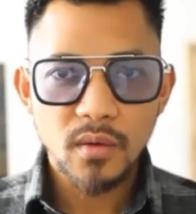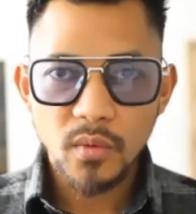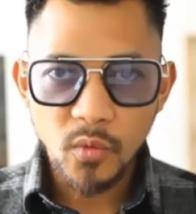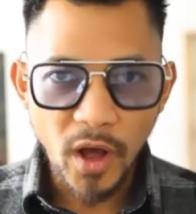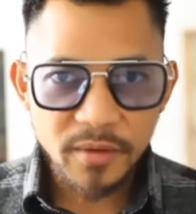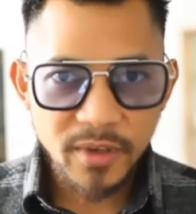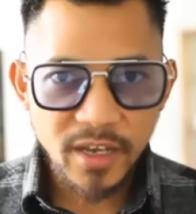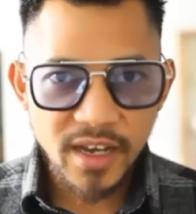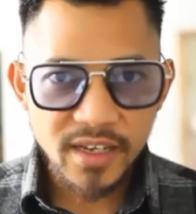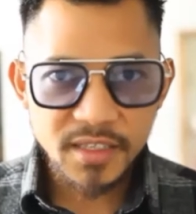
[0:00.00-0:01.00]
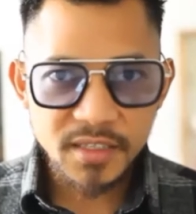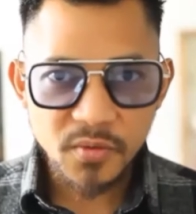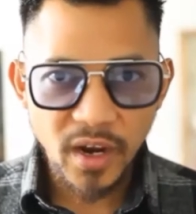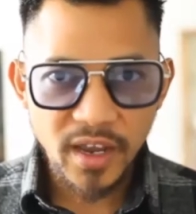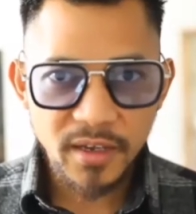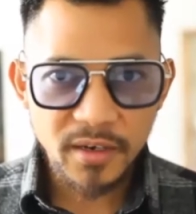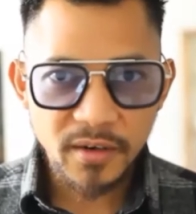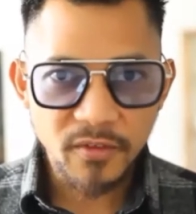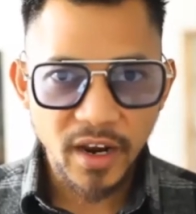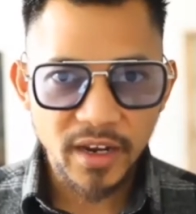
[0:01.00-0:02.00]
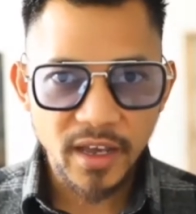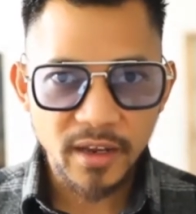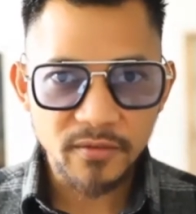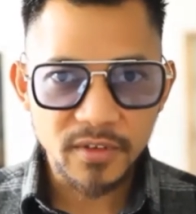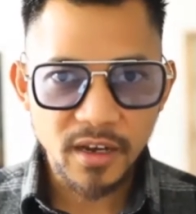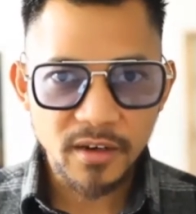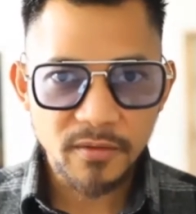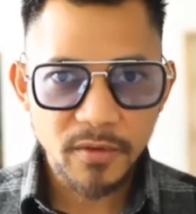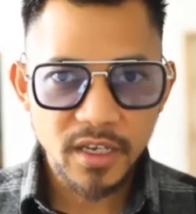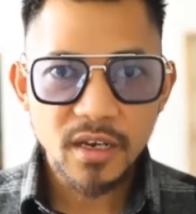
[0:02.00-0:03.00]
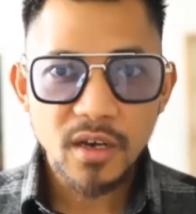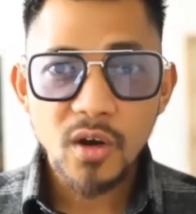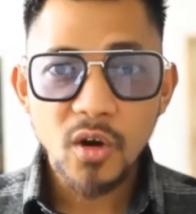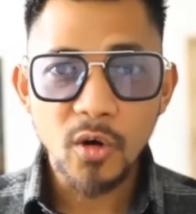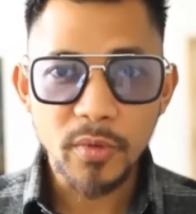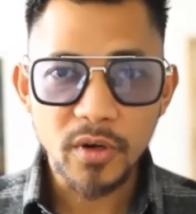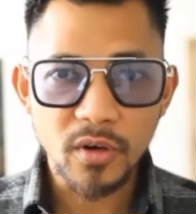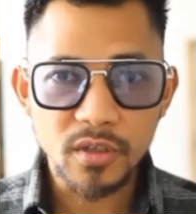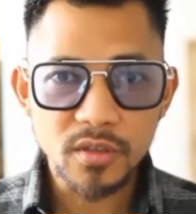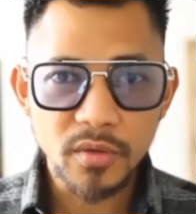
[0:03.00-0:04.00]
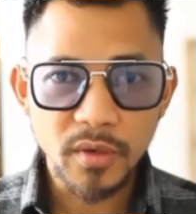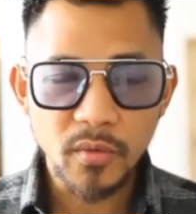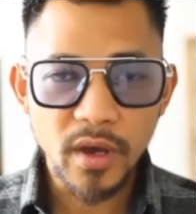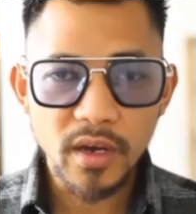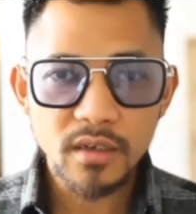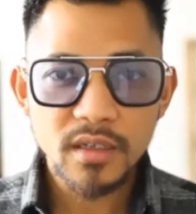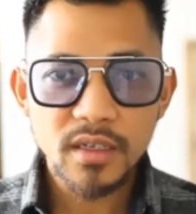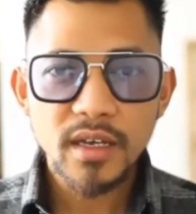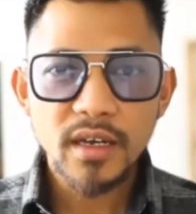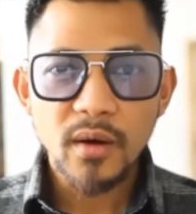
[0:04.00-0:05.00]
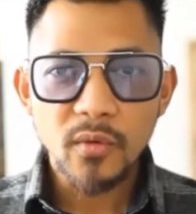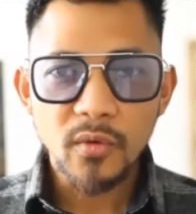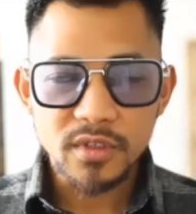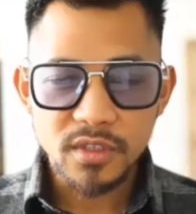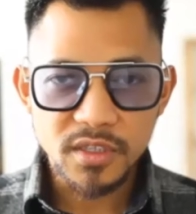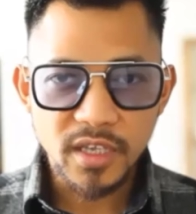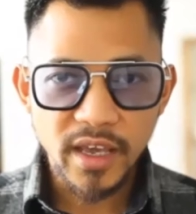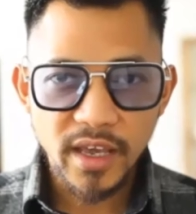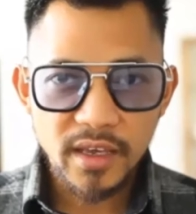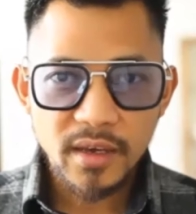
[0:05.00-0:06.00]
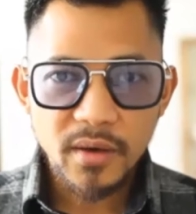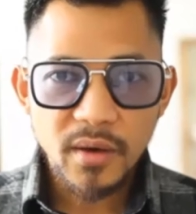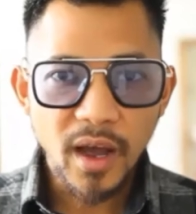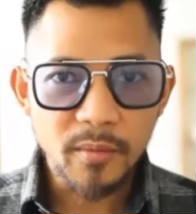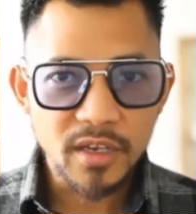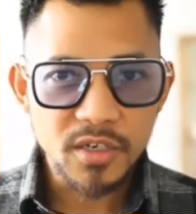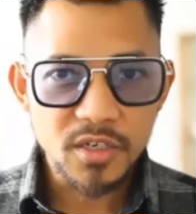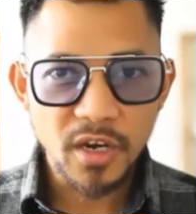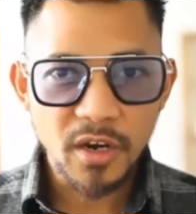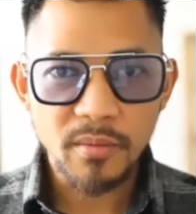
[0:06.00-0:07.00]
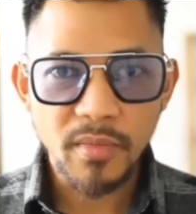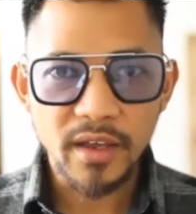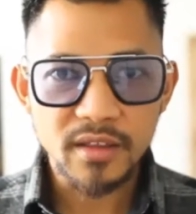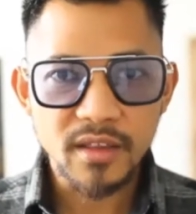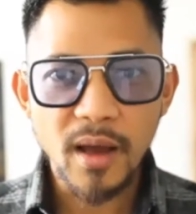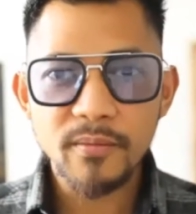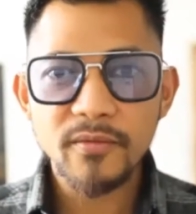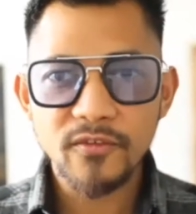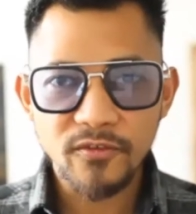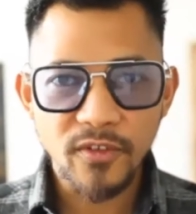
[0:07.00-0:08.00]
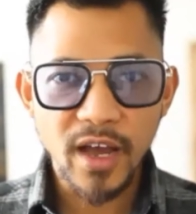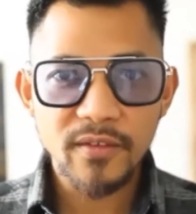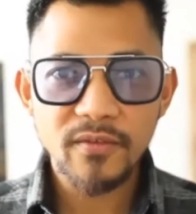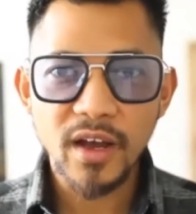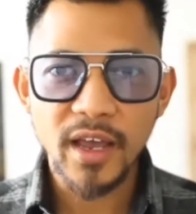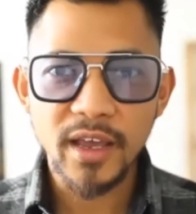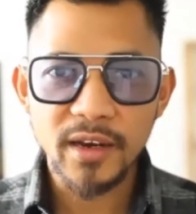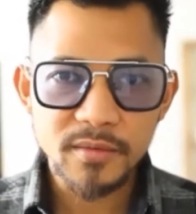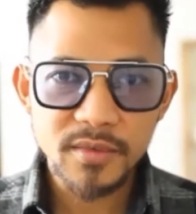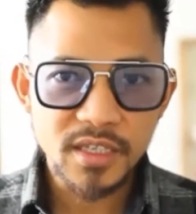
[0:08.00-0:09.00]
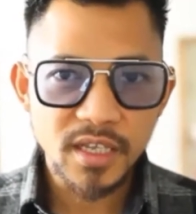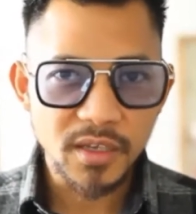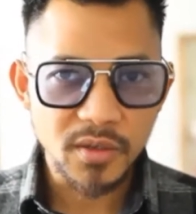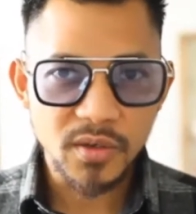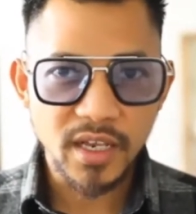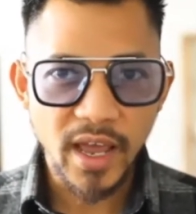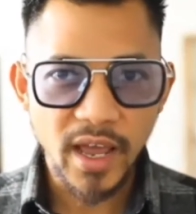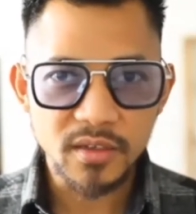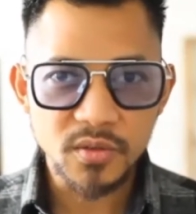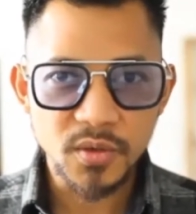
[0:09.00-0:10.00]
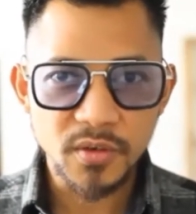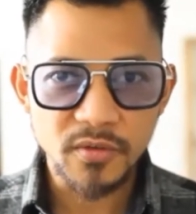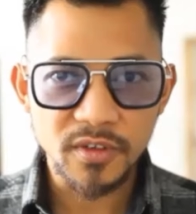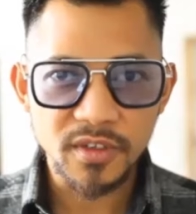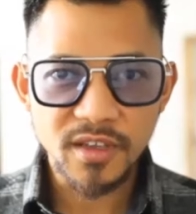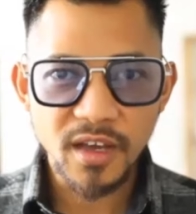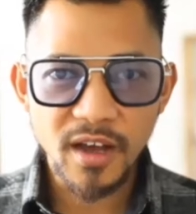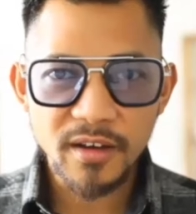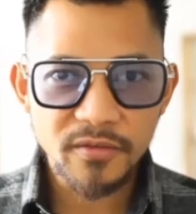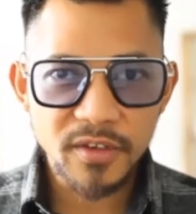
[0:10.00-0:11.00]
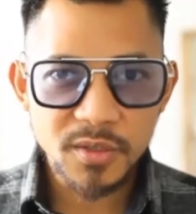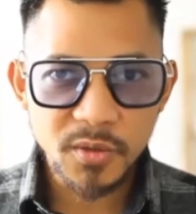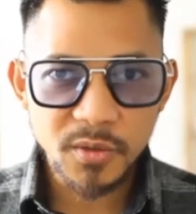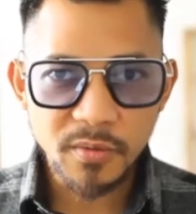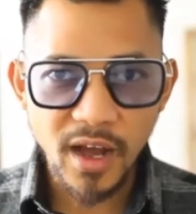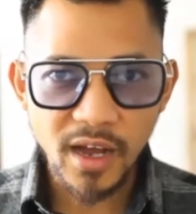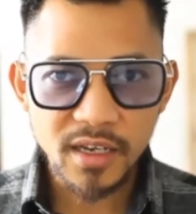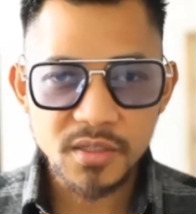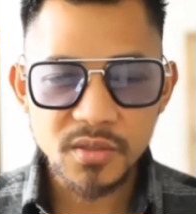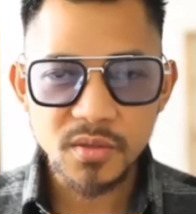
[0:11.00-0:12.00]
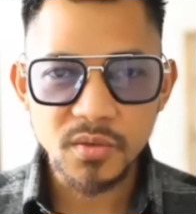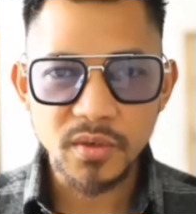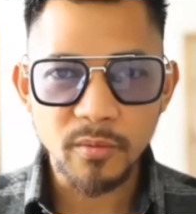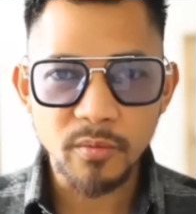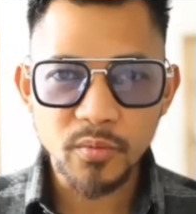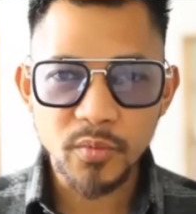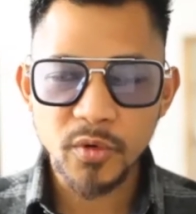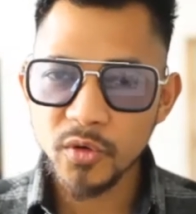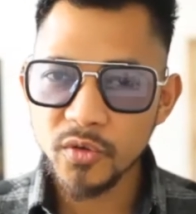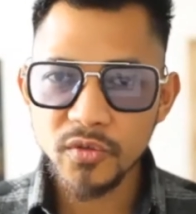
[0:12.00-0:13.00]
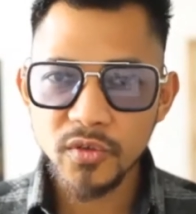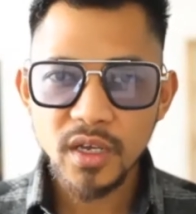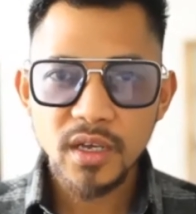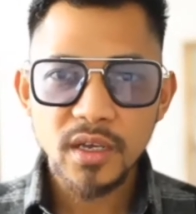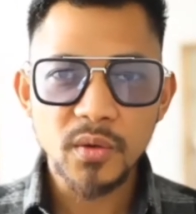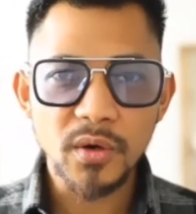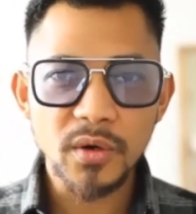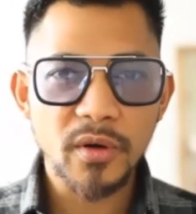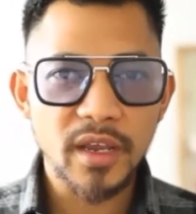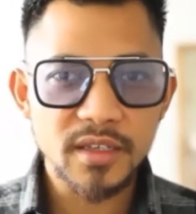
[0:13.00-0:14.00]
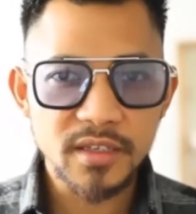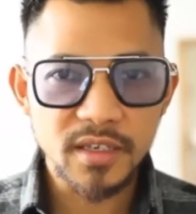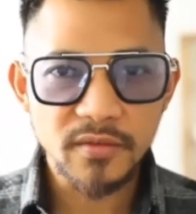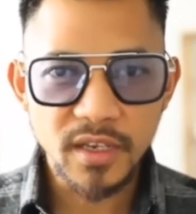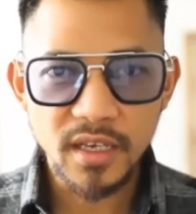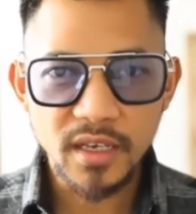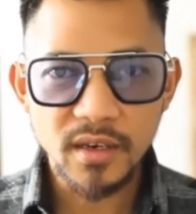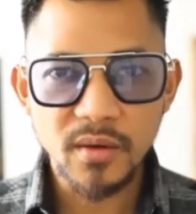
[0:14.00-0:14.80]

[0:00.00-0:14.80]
Welcome guys, it's Ryan here of Ryan Added Photography. Hope you're all doing well. Today, I'm gonna share my top 5 items that you can add to your photography toolbox to improve your creativity,